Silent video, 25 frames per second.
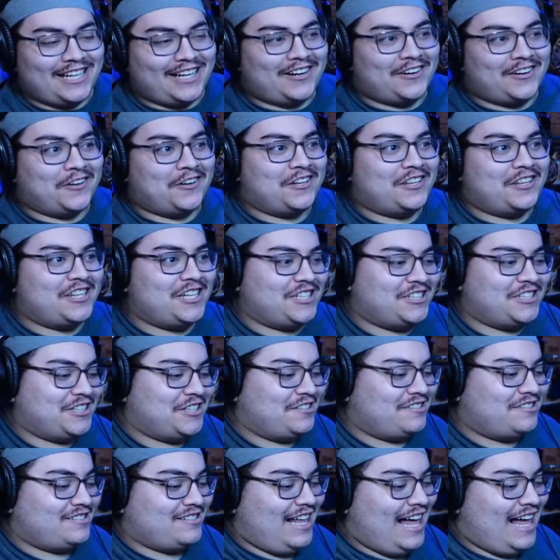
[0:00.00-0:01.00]
let her
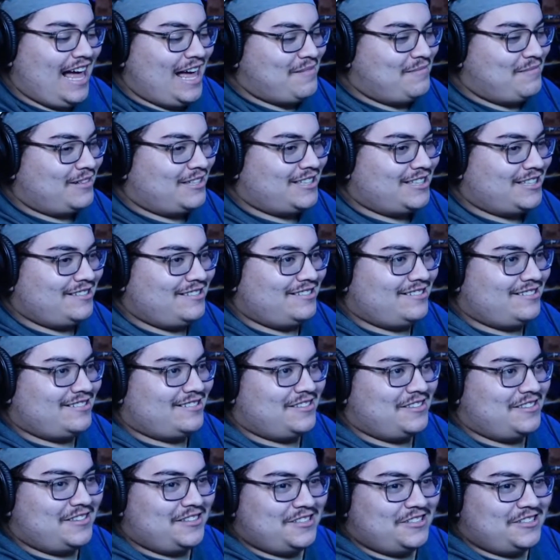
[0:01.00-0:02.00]
decision slide. But she's
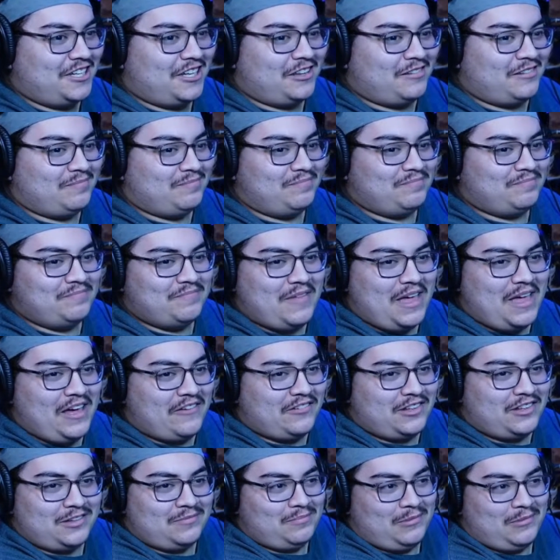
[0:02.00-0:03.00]
just
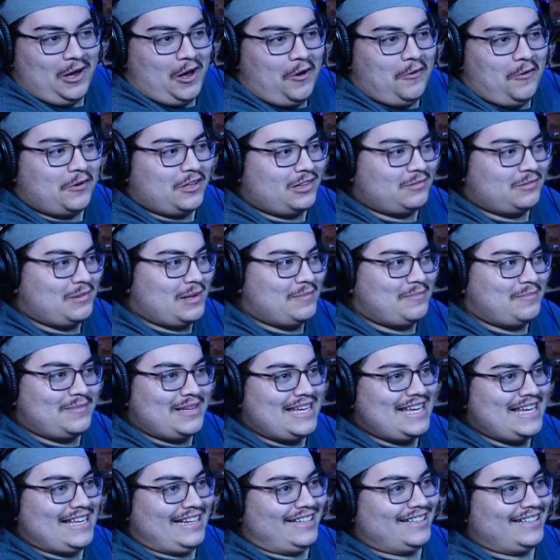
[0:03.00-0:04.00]
has always been
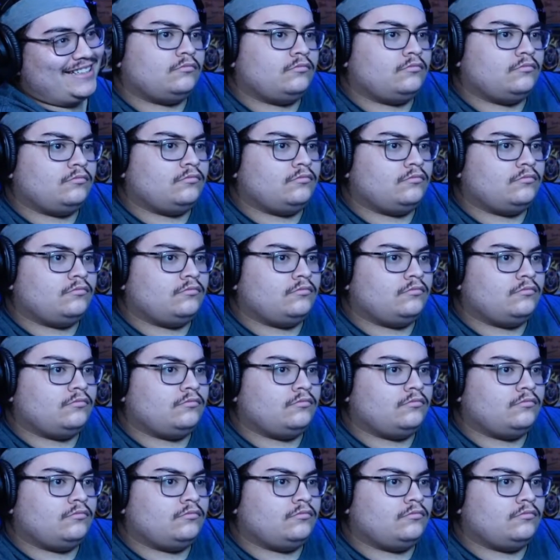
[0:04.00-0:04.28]
mean.